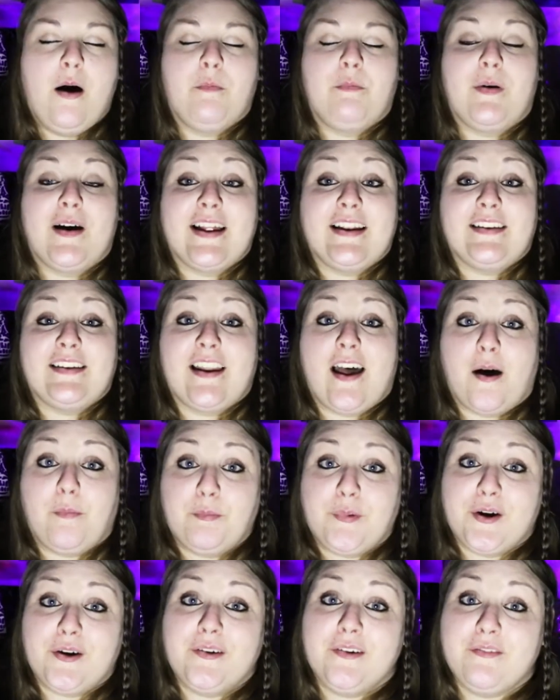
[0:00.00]
But
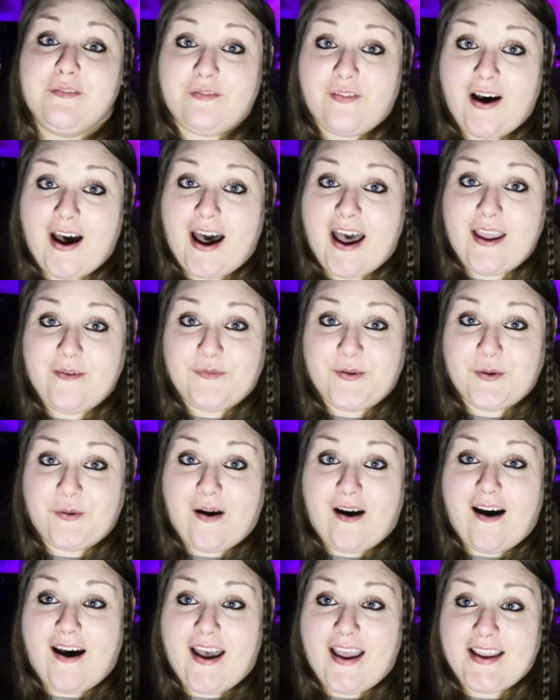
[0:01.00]
number five, you
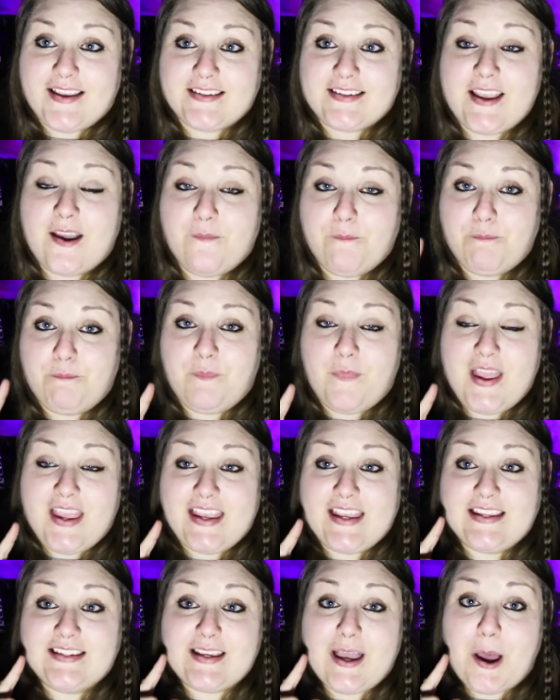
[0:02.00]
guys,
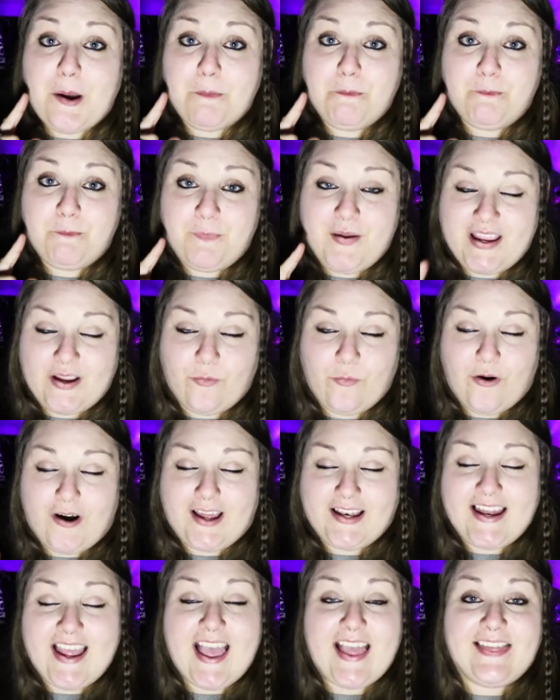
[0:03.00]
is a big
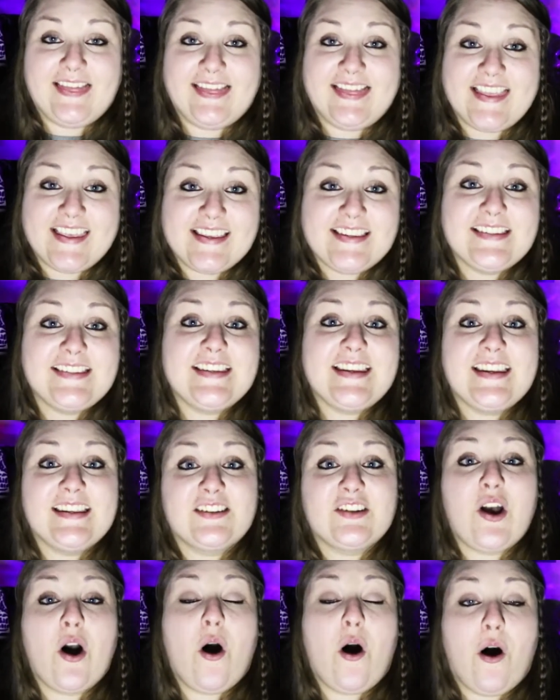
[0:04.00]
one, and this
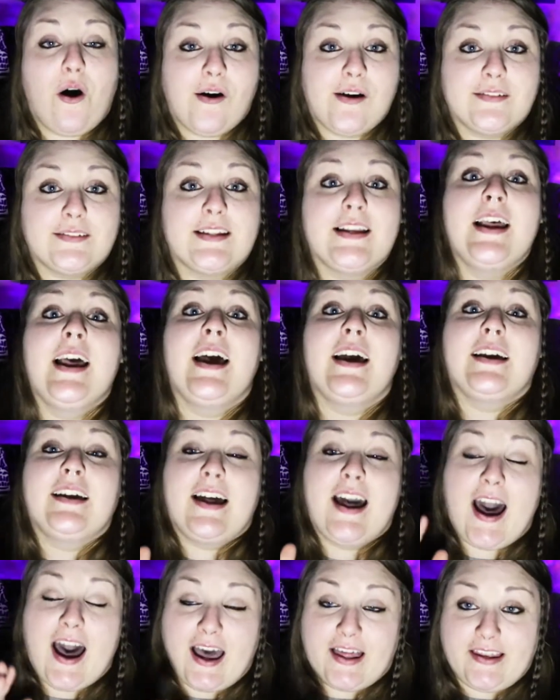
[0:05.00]
is called
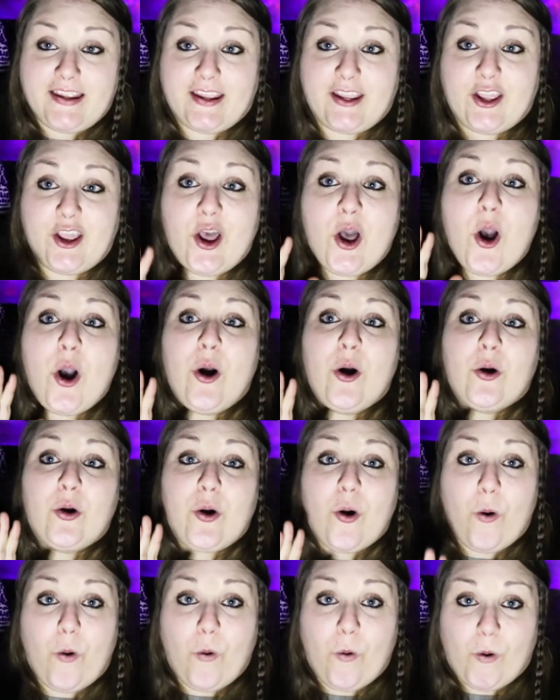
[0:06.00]
cutting
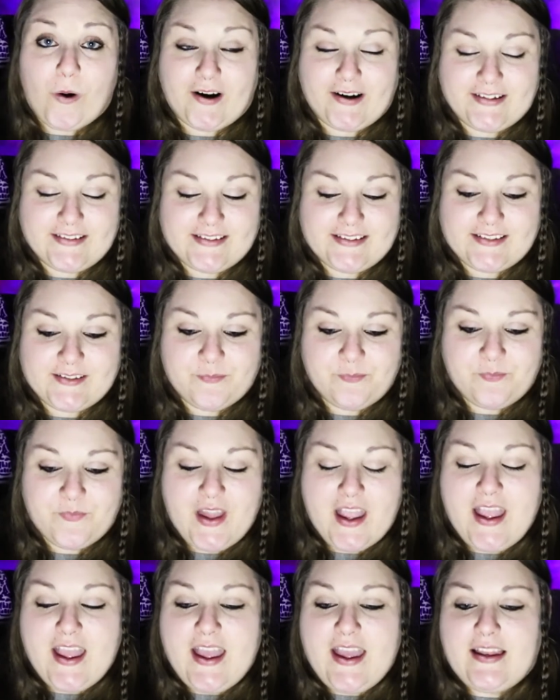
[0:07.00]
cords.
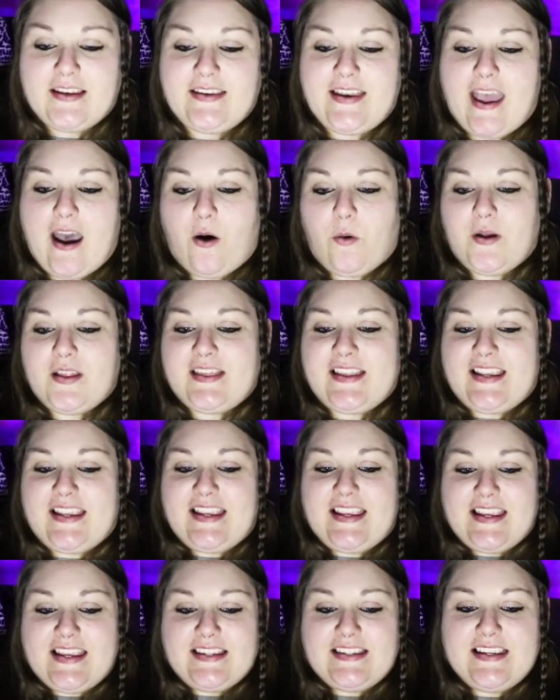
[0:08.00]
Now, the
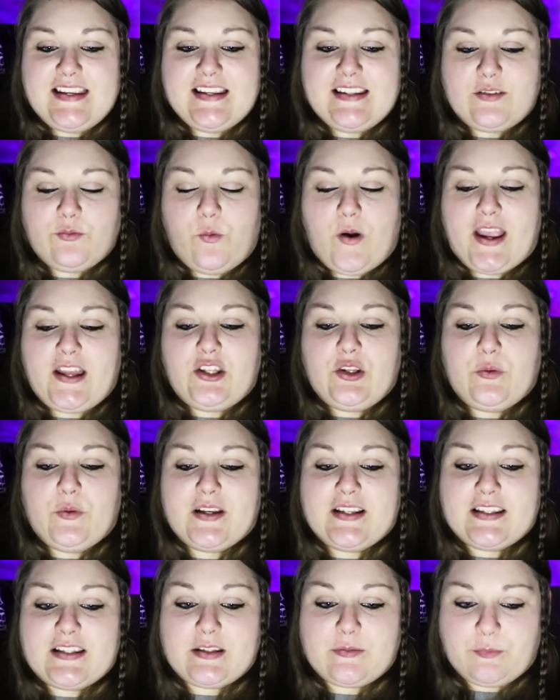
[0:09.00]
easiest way to
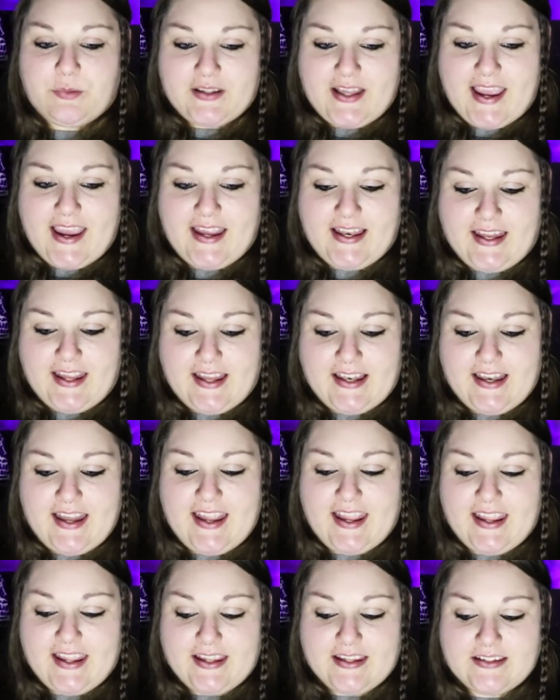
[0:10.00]
explain it
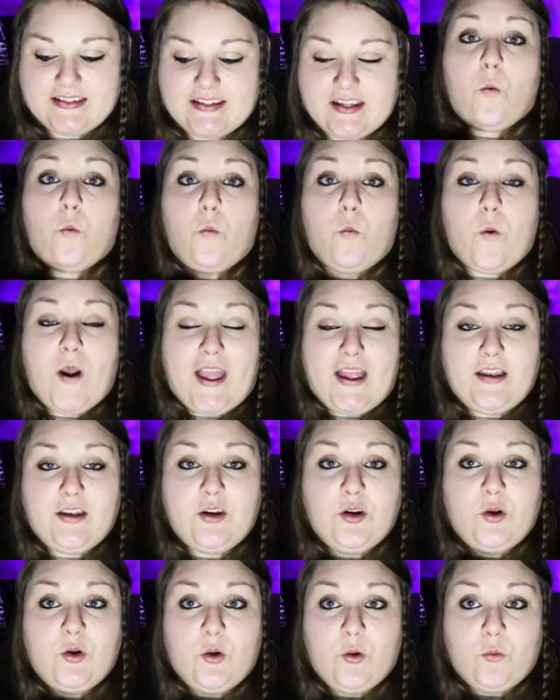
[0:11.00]
is
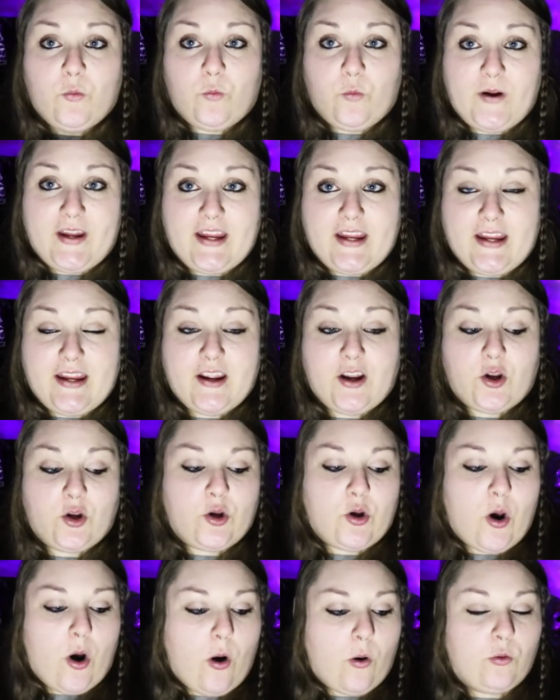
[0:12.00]
when we
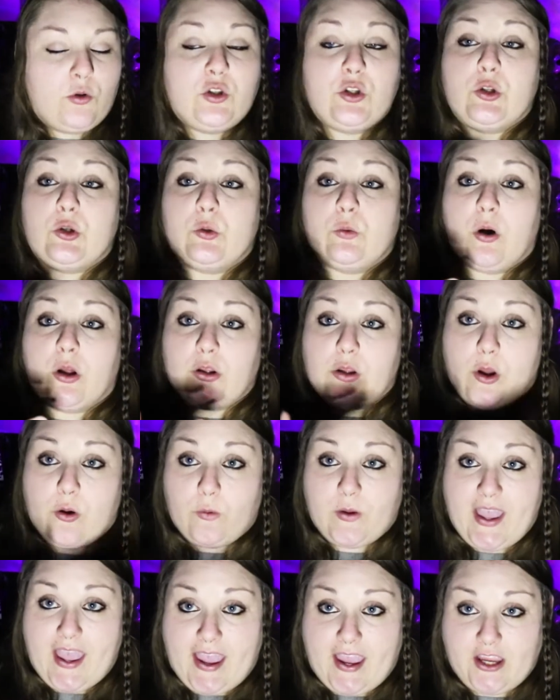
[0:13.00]
go to a
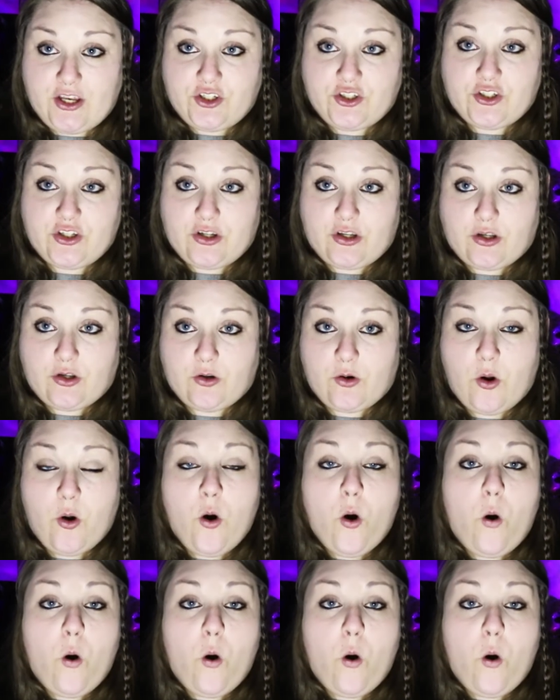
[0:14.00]
location